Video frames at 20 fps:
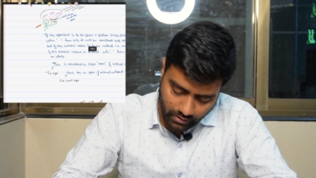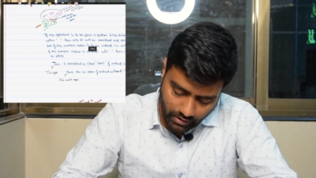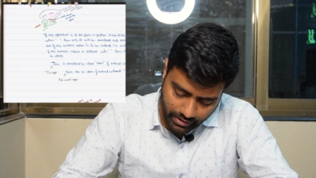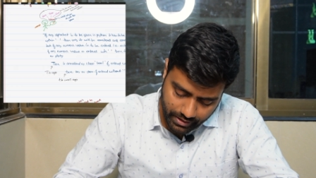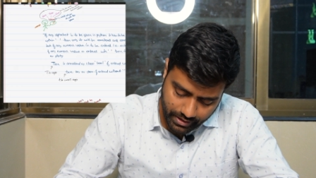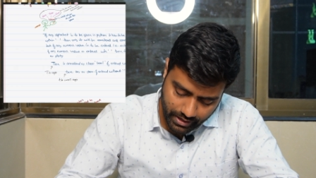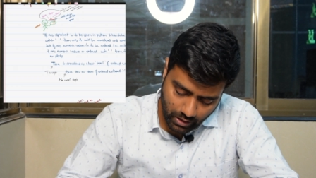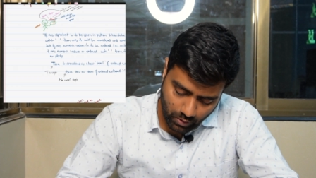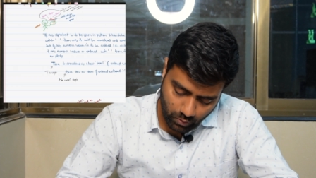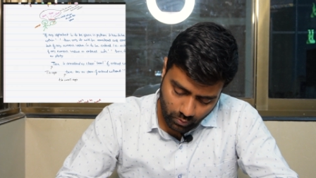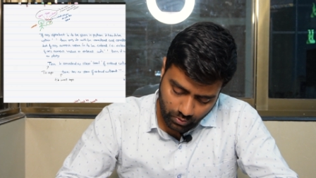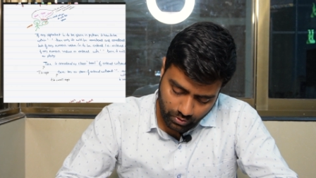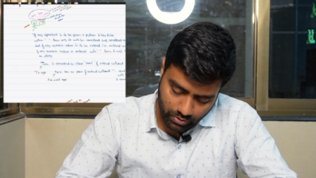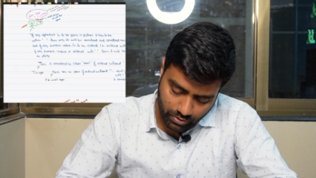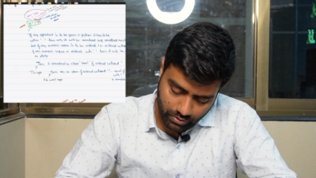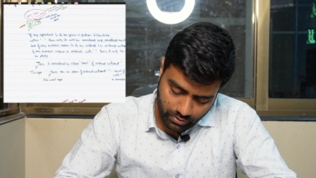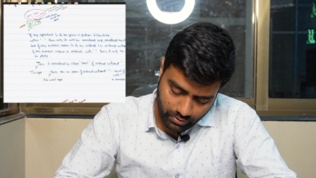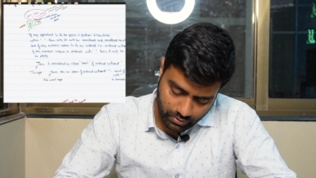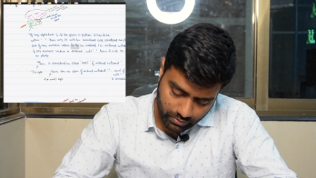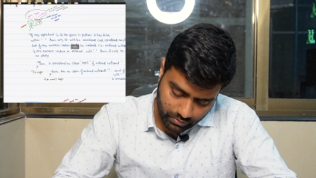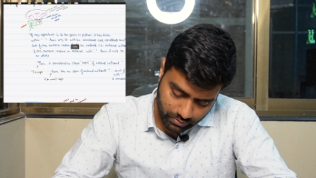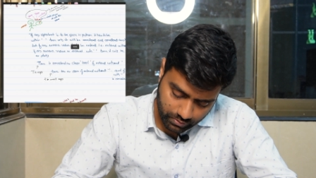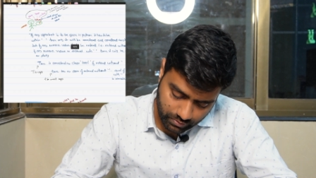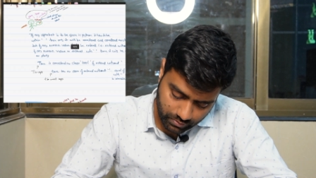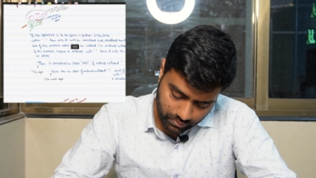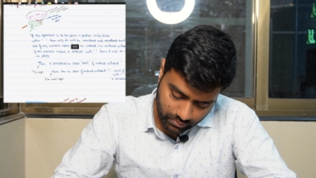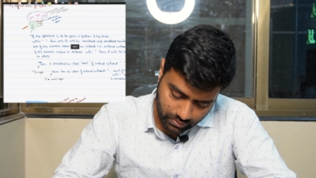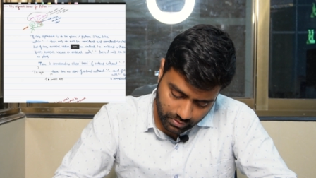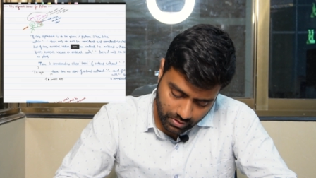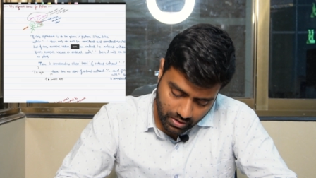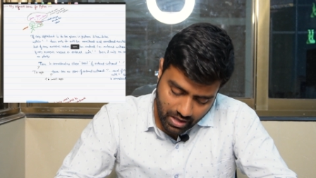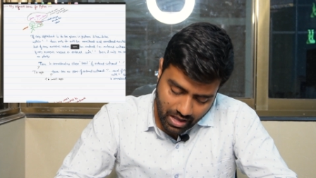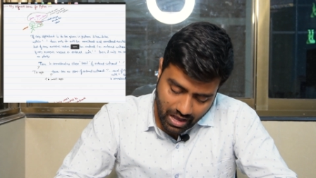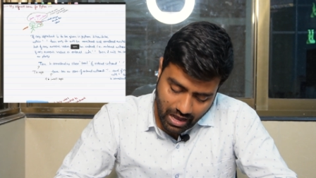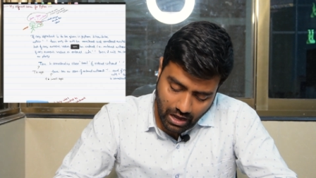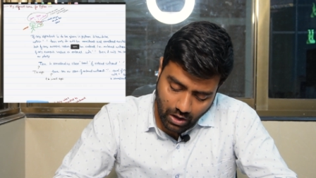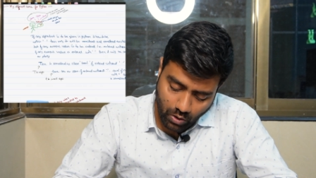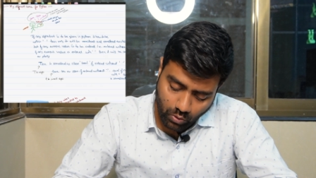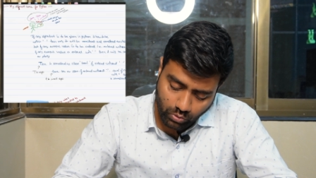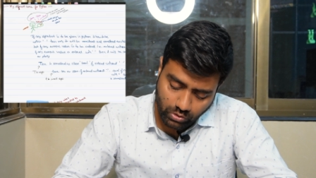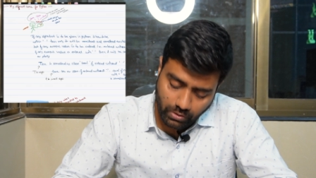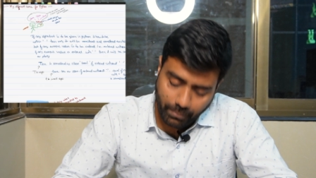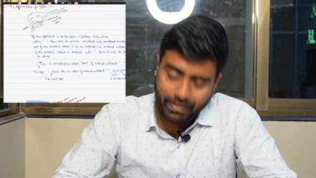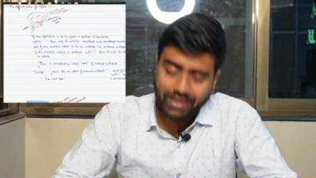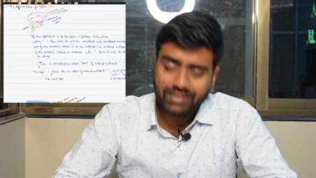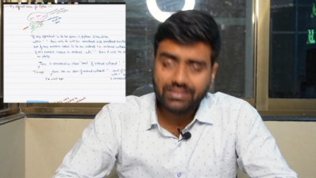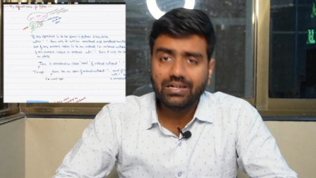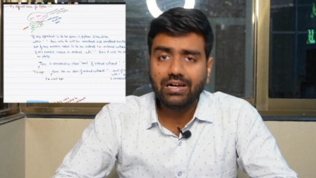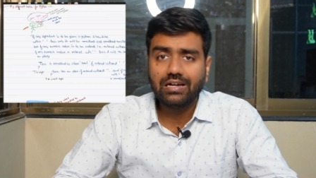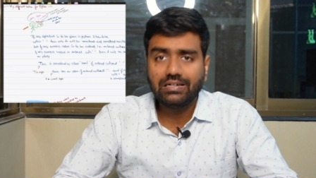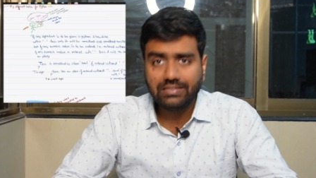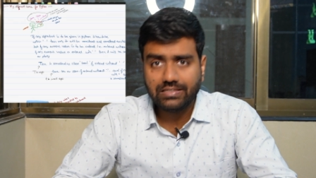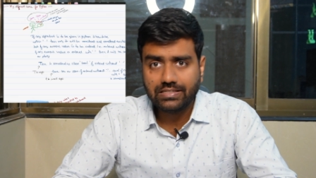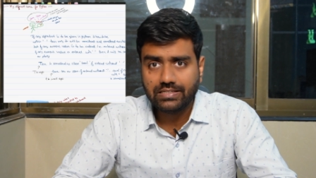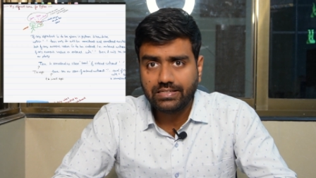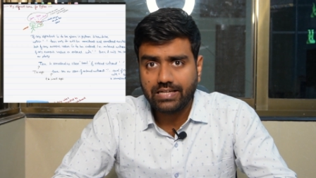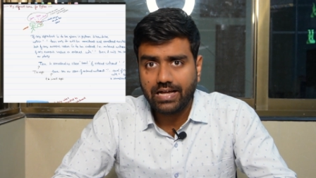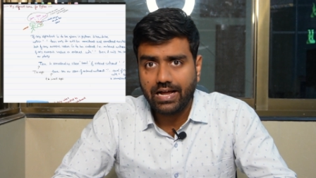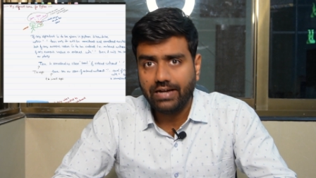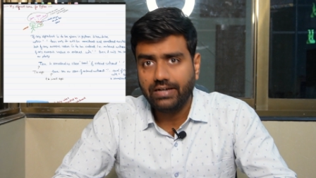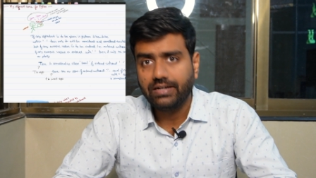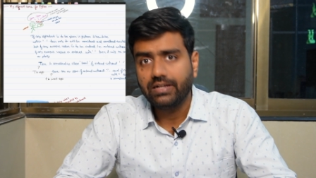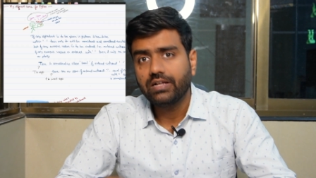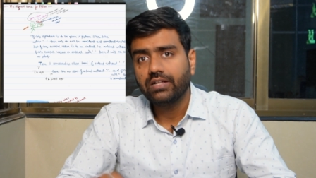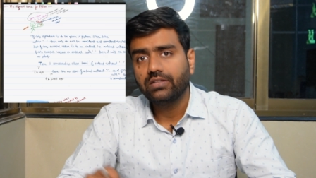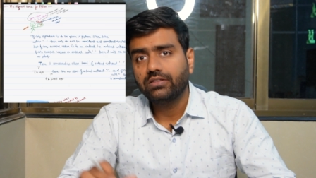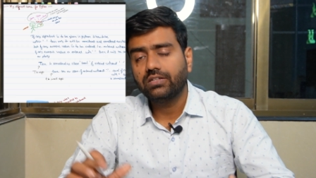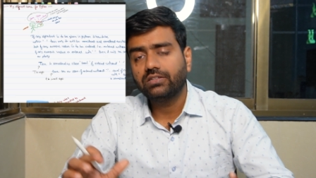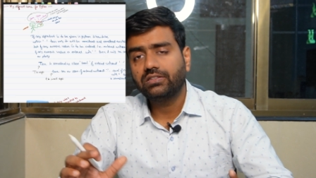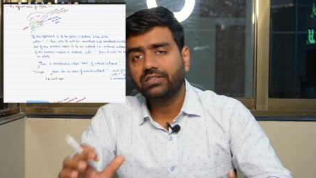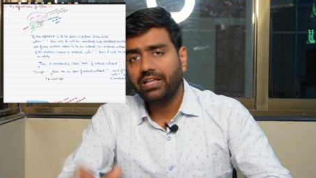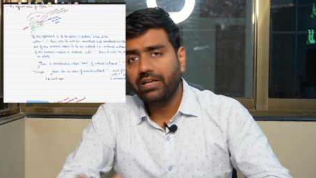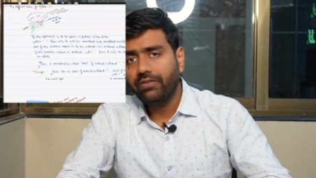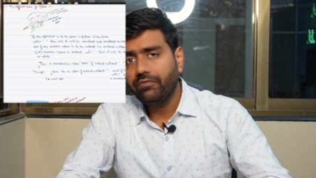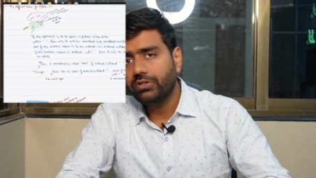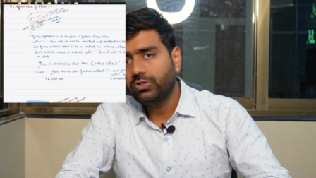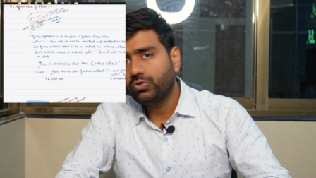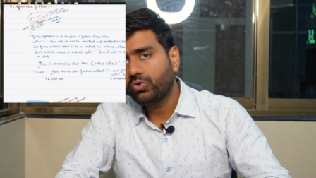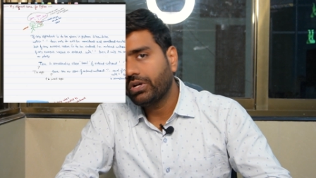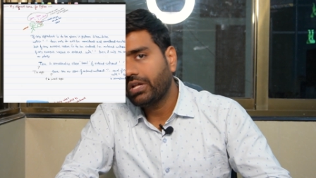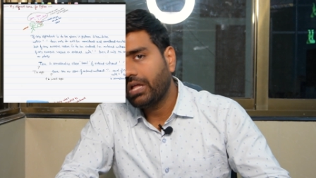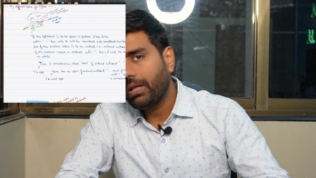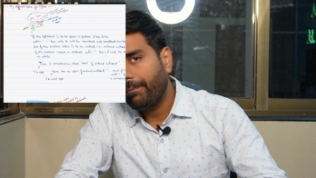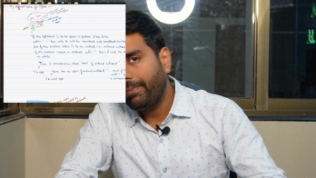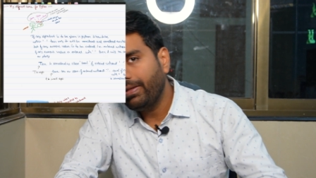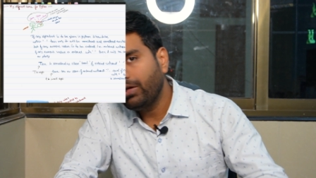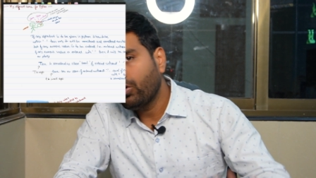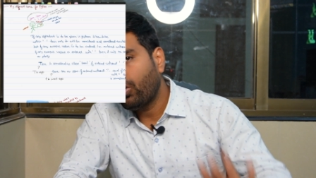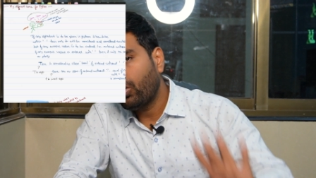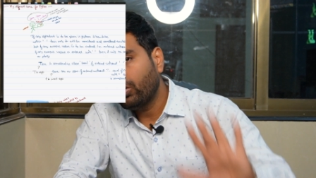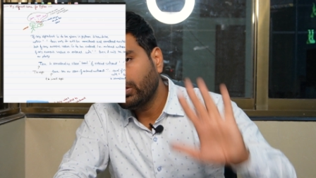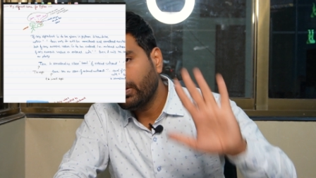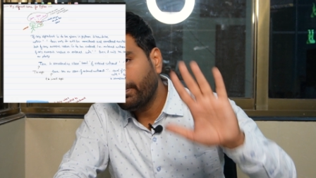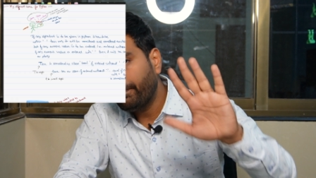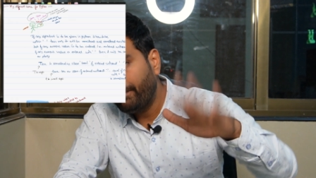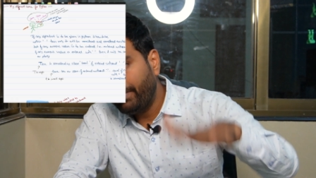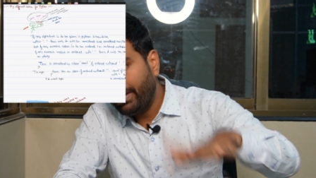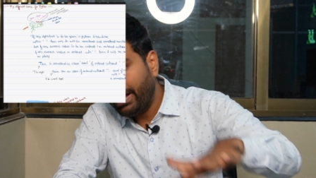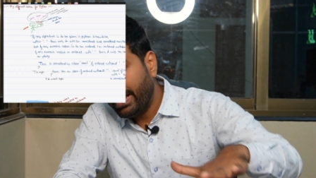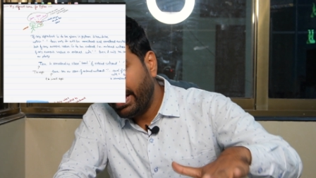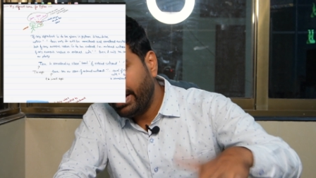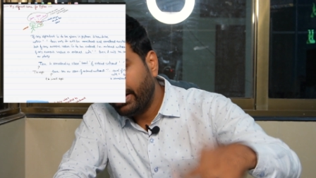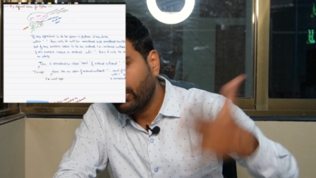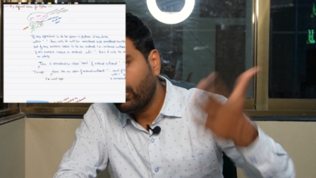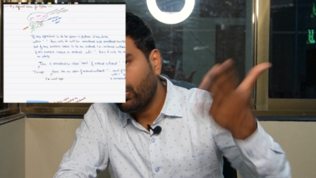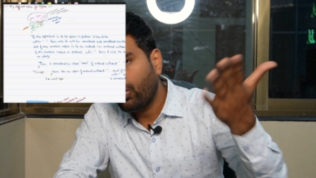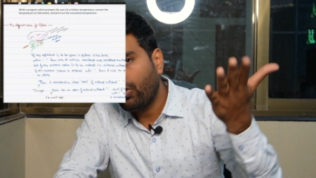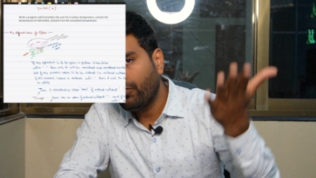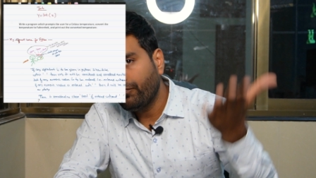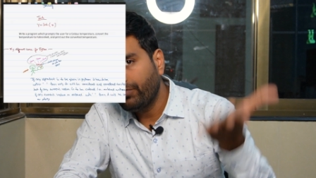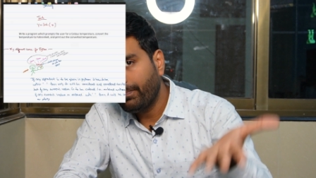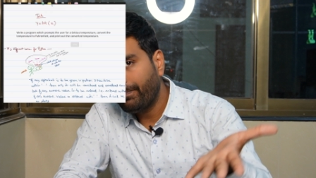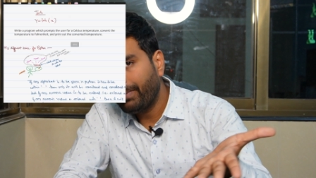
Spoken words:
Now, how the Python understand the thing which you are keeping on the plate of the